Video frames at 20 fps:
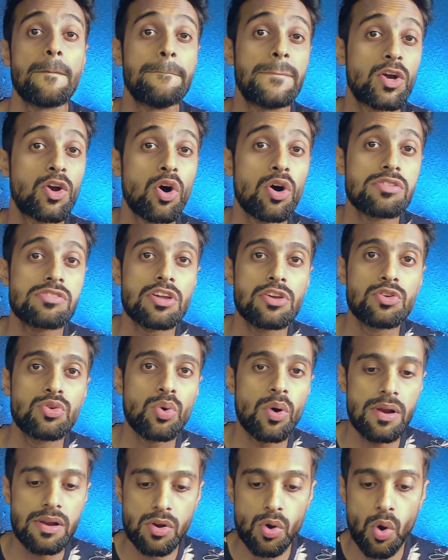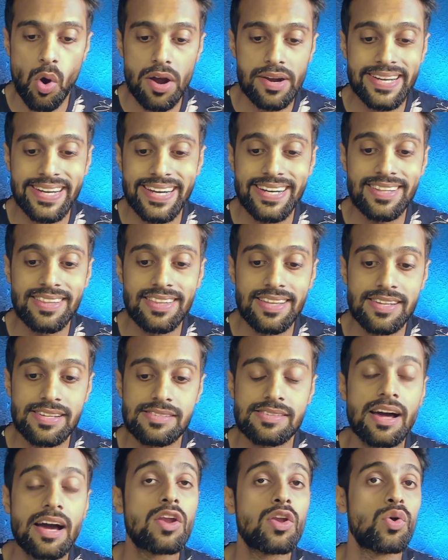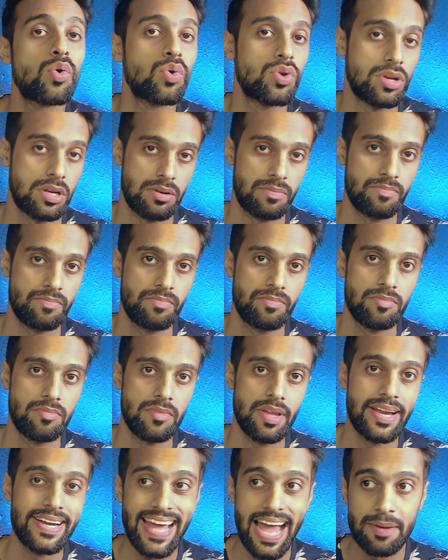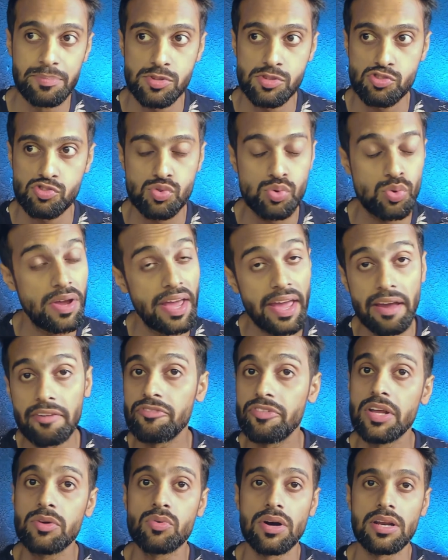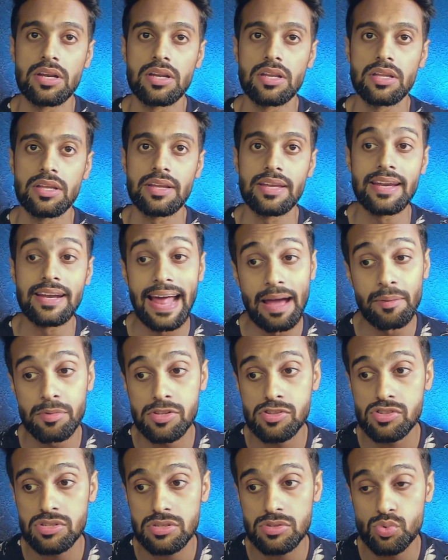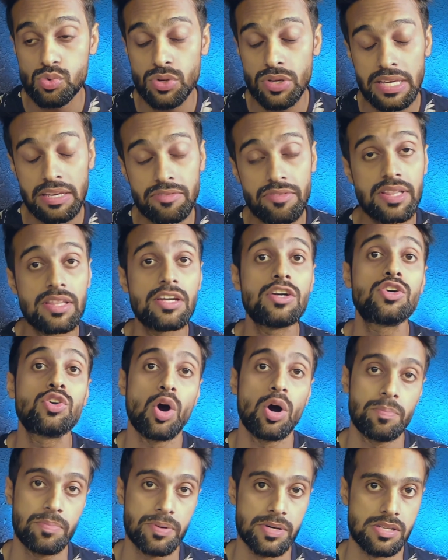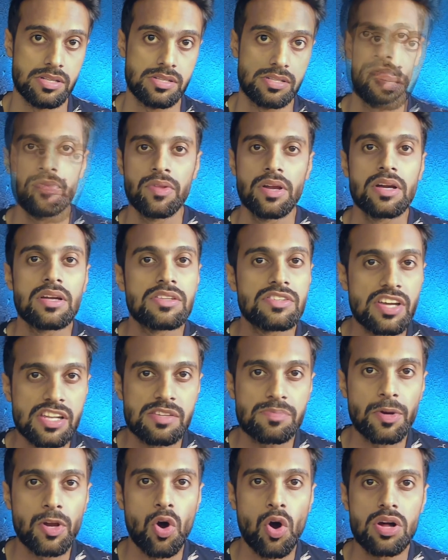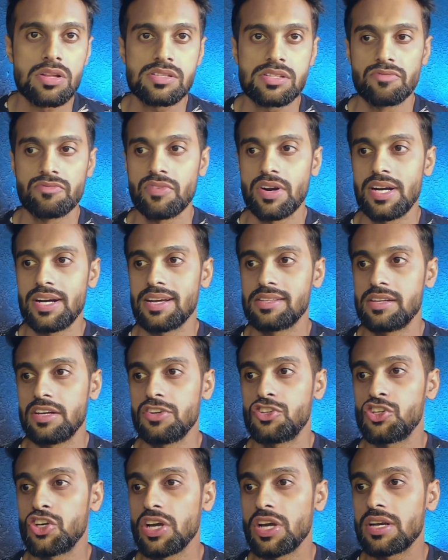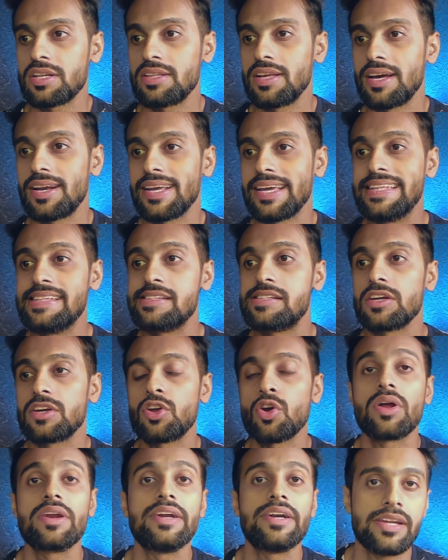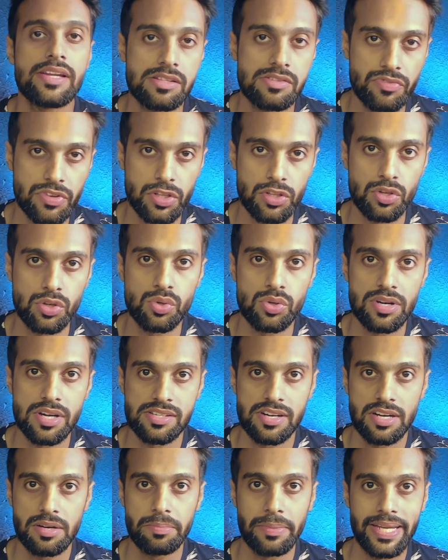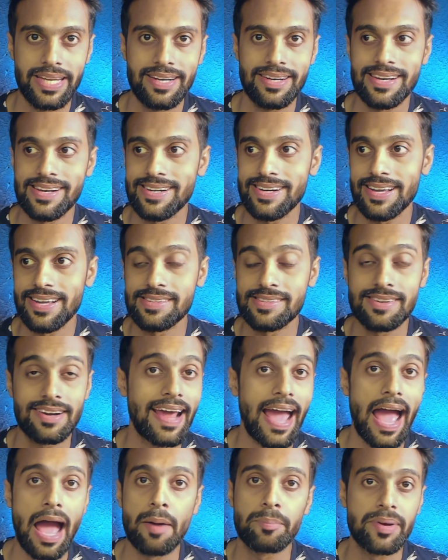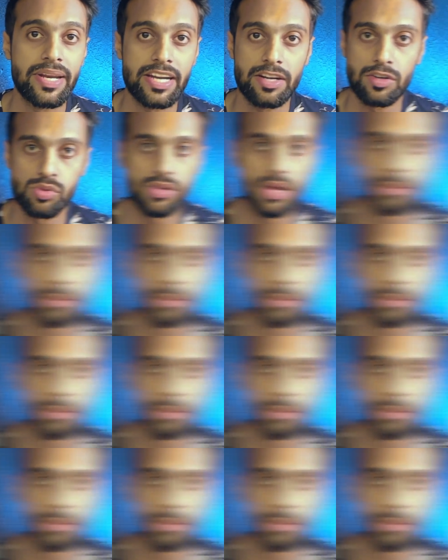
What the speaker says: because you are not in this alone. It happens to everyone. It happens to even the toppers. Just because someone doesn't share their insecurities with you doesn't mean it isn't happening to them.